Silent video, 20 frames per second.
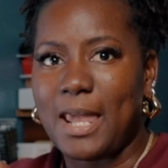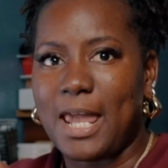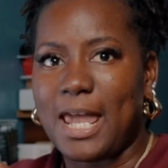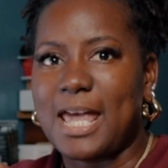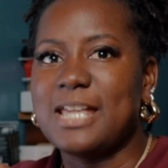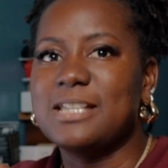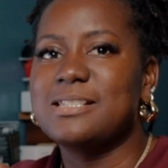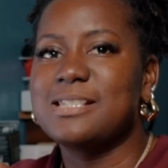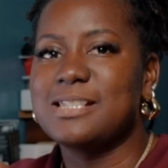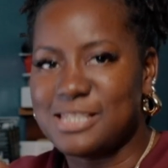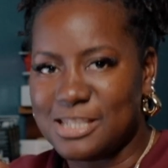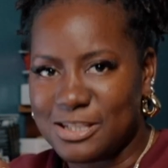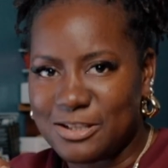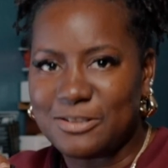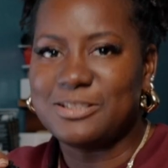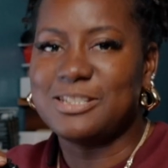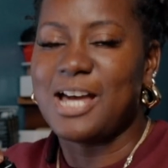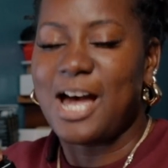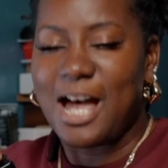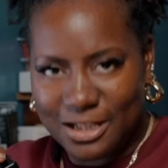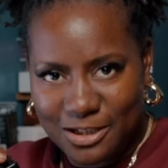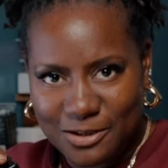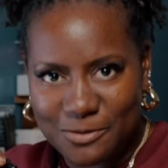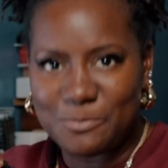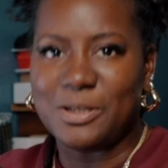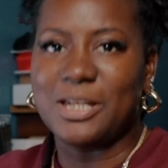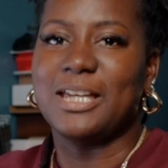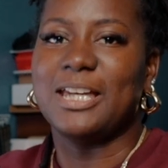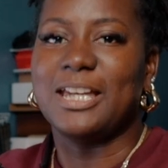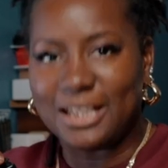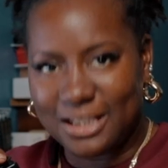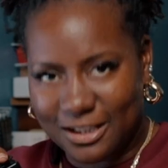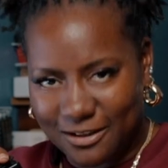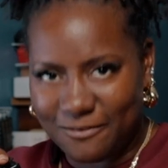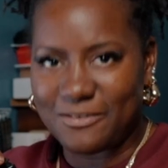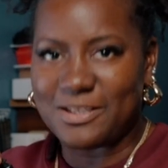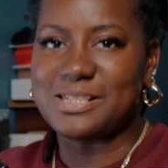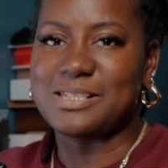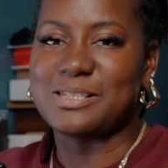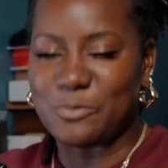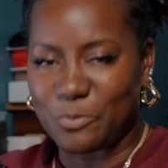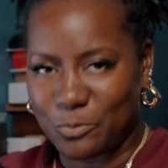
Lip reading: and still document and give us the